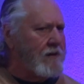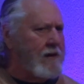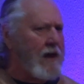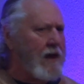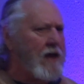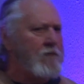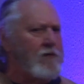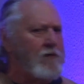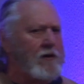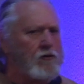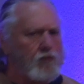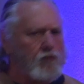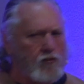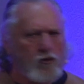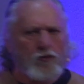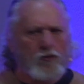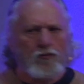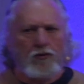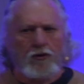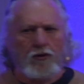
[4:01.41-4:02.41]
gave it
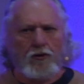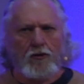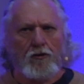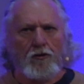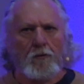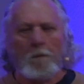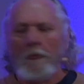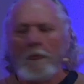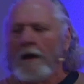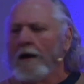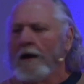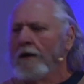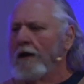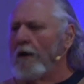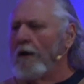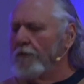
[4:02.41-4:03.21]
to you. Now,